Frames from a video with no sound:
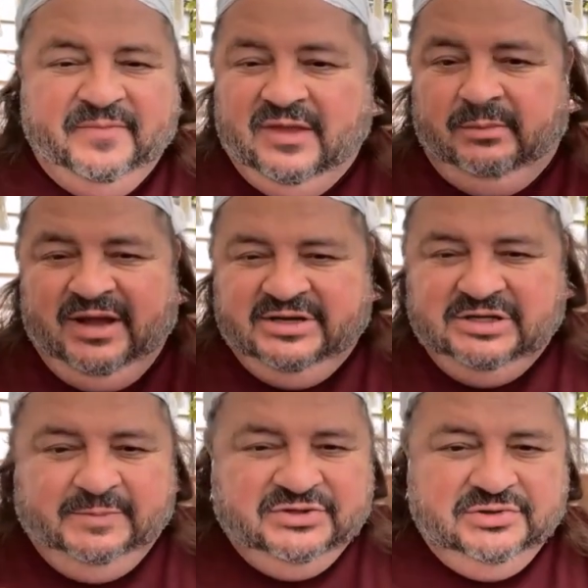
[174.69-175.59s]
The black
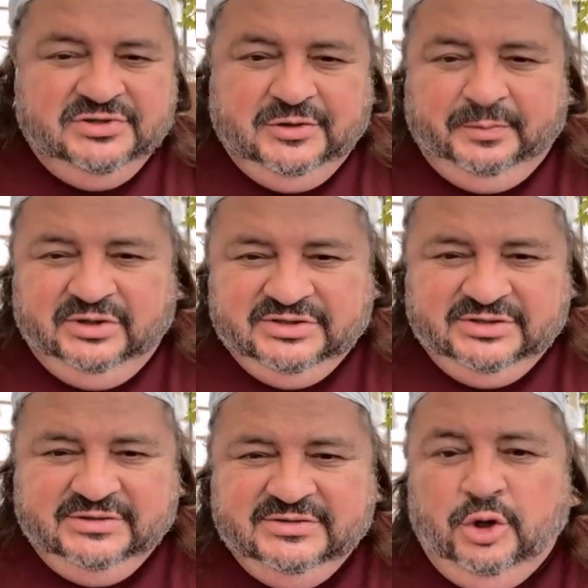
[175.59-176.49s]
sheep is usually the
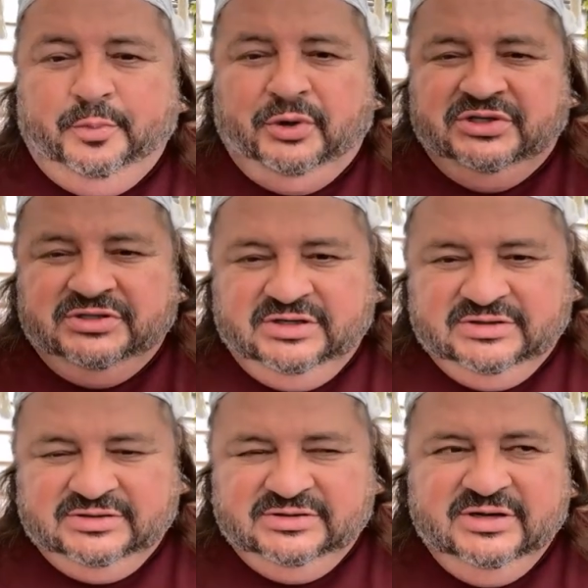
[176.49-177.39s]
person or
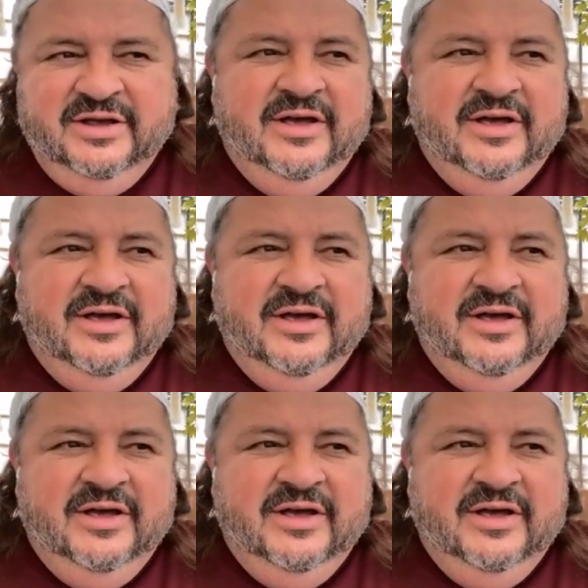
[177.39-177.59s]
persons